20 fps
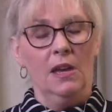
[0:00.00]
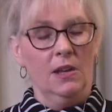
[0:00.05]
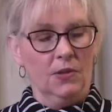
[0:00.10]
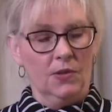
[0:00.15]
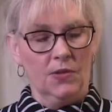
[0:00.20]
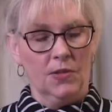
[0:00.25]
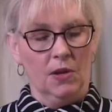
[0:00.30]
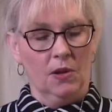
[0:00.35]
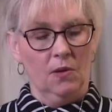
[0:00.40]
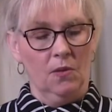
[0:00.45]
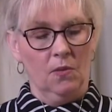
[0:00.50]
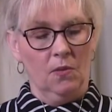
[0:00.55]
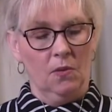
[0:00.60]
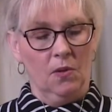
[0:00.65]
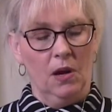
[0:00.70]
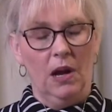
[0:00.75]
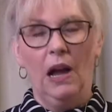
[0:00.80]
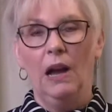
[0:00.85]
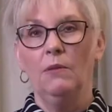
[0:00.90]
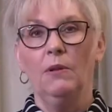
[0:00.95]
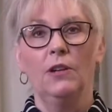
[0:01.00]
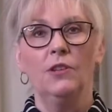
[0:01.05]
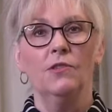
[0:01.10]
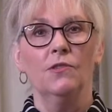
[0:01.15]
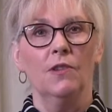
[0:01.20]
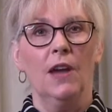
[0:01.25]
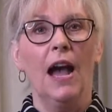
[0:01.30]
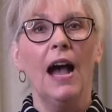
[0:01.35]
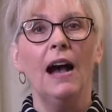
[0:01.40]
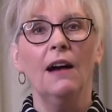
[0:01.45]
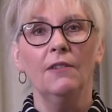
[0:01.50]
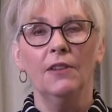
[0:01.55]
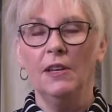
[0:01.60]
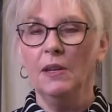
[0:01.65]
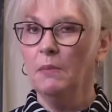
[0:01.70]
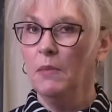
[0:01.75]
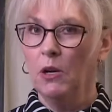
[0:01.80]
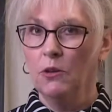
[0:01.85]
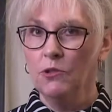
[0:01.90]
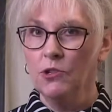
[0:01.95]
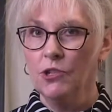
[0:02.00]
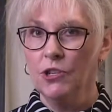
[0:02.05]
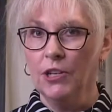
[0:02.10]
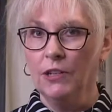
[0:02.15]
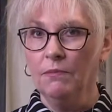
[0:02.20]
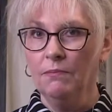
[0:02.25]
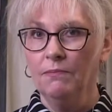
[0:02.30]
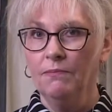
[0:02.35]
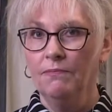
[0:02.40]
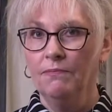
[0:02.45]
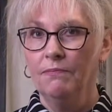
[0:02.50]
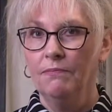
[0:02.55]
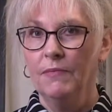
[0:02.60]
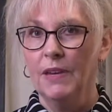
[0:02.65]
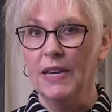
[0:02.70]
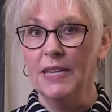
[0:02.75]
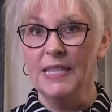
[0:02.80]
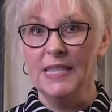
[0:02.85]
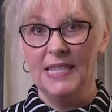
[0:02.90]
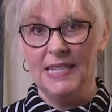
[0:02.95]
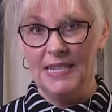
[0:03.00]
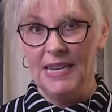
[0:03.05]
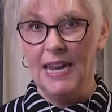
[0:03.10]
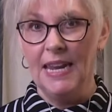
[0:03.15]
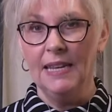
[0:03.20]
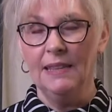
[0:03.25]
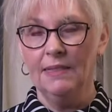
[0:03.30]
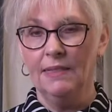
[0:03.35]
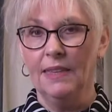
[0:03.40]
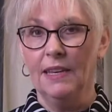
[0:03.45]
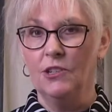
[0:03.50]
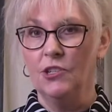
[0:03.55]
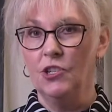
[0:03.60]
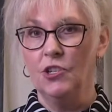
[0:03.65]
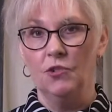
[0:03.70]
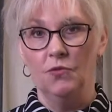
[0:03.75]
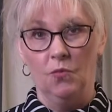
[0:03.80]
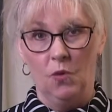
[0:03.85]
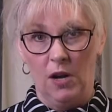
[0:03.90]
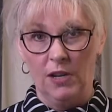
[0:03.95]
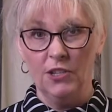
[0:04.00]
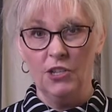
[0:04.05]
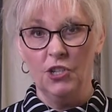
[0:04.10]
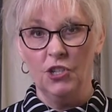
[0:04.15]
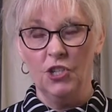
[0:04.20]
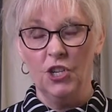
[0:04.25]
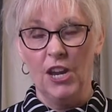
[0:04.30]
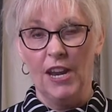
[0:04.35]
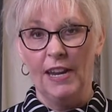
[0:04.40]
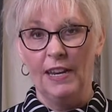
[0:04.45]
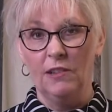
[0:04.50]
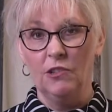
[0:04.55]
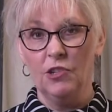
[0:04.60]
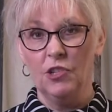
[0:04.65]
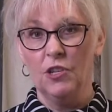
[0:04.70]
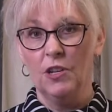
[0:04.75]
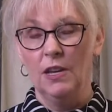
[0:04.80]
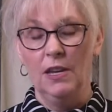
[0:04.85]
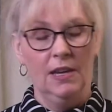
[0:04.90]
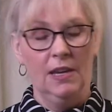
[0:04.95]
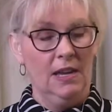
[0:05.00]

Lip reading: So I want you to have an emotion, a state that you want to change.